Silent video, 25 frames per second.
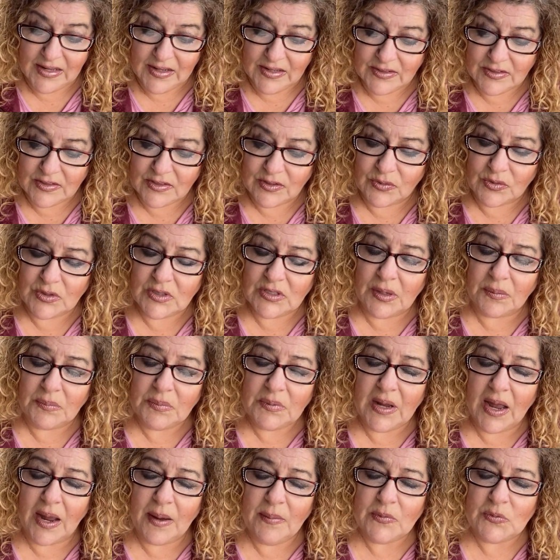So
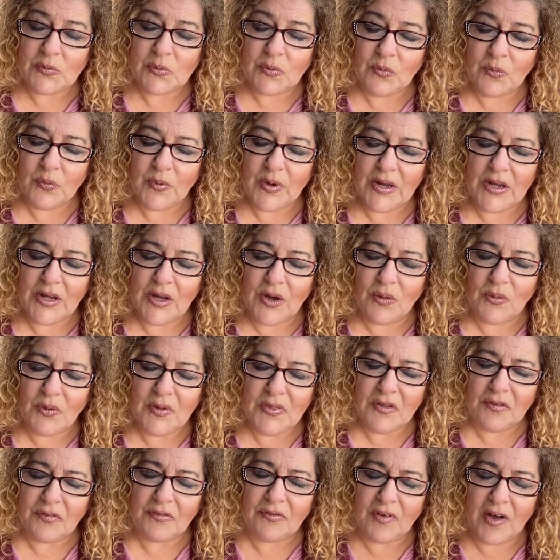sometimes when we go in
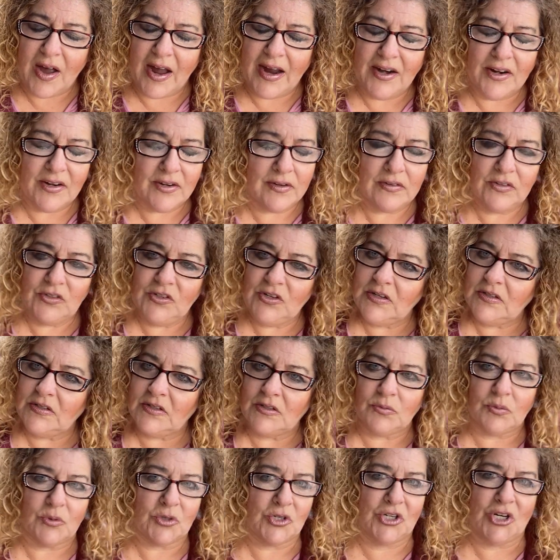the fire,
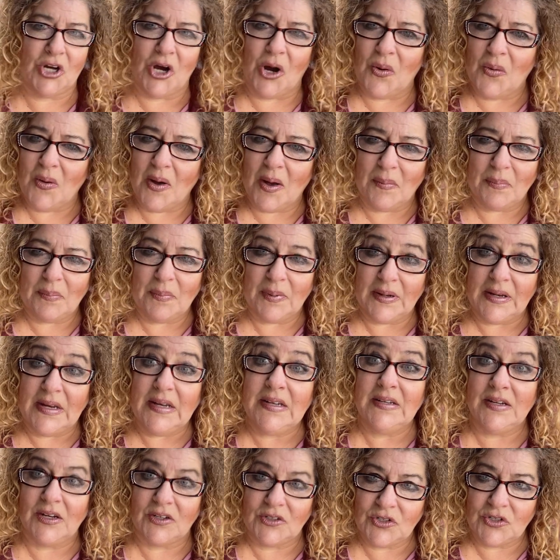Jesus will show up, and he
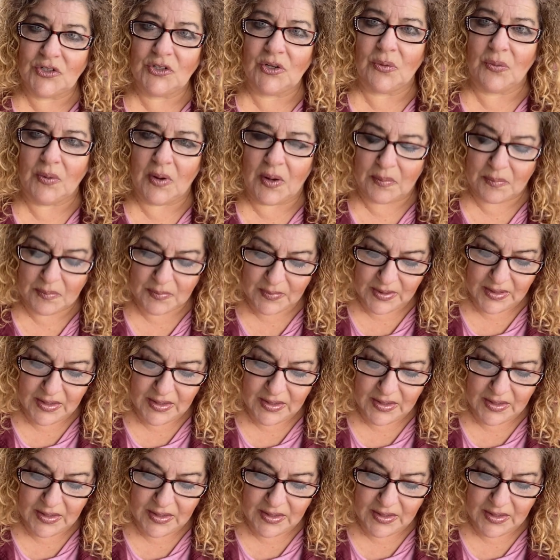does show up.